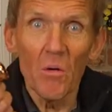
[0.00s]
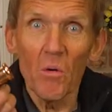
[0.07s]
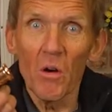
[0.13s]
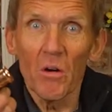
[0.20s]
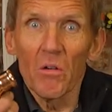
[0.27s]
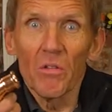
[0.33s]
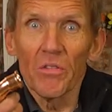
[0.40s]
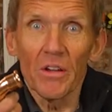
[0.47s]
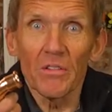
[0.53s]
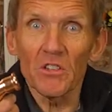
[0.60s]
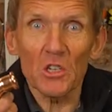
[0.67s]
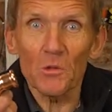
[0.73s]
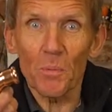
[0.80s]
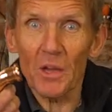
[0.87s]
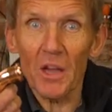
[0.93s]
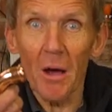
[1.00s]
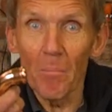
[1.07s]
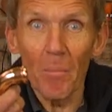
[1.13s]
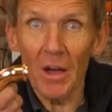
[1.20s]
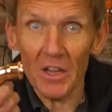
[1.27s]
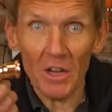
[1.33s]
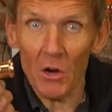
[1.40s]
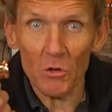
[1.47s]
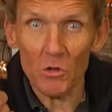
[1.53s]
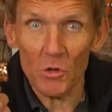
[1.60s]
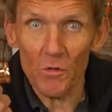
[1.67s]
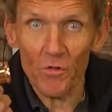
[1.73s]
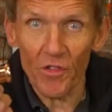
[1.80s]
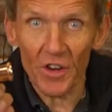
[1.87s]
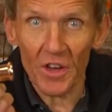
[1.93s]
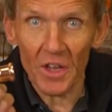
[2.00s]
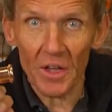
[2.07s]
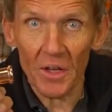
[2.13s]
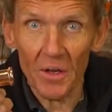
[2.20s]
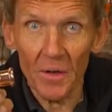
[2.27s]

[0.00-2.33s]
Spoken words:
well, they've just become my go-to fitting.